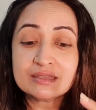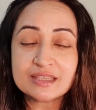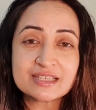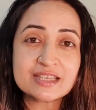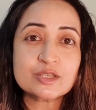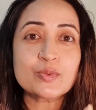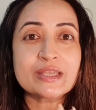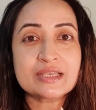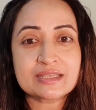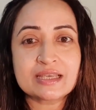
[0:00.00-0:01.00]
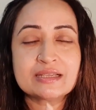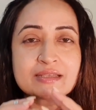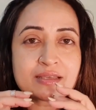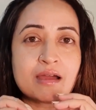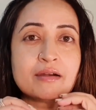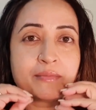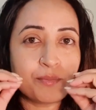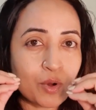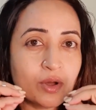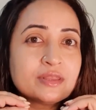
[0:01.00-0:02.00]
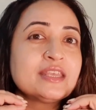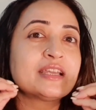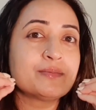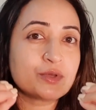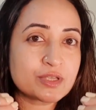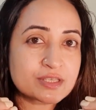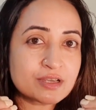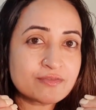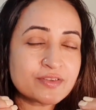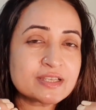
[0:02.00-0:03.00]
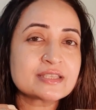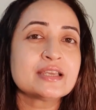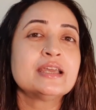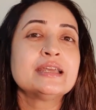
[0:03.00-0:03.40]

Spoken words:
This is where the cells are born, they come to the surface,